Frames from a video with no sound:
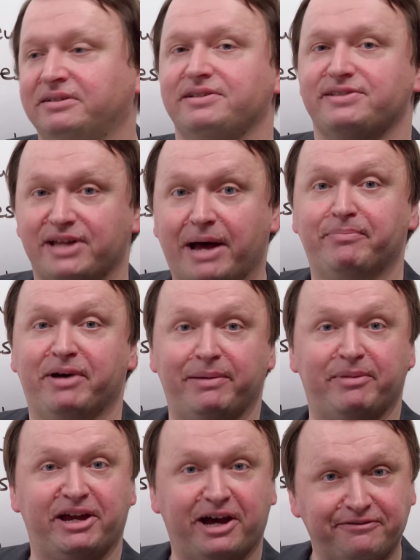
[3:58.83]
Stop by
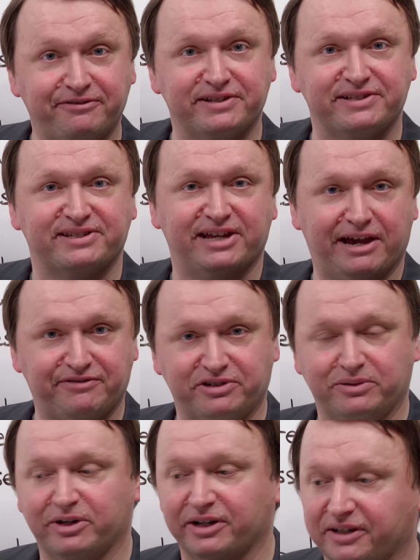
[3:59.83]
my office
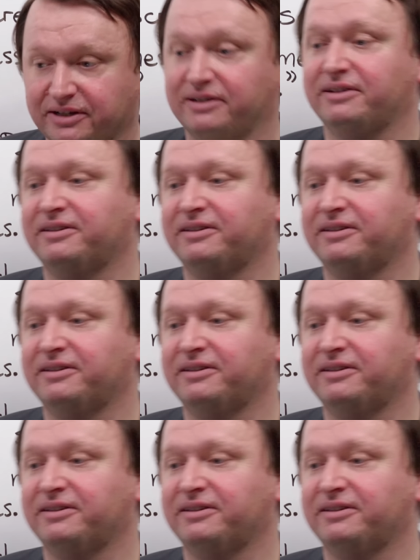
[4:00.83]
after work.